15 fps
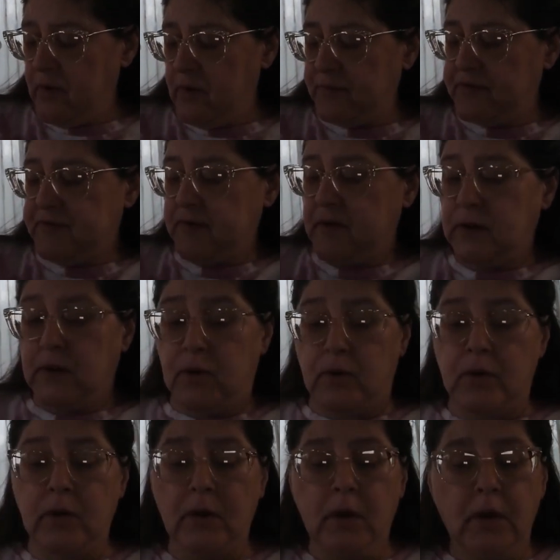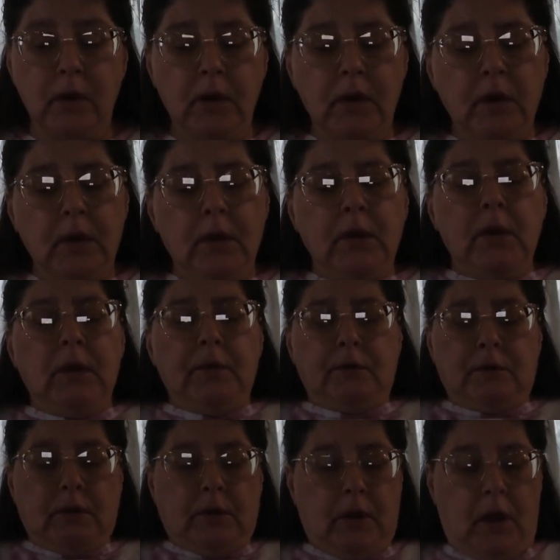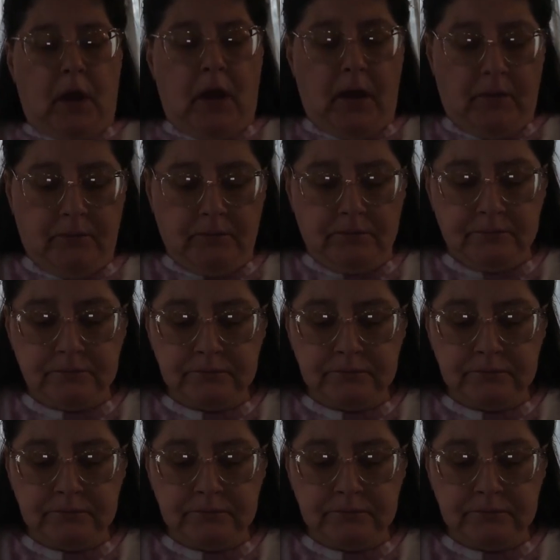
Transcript: else in here. Um,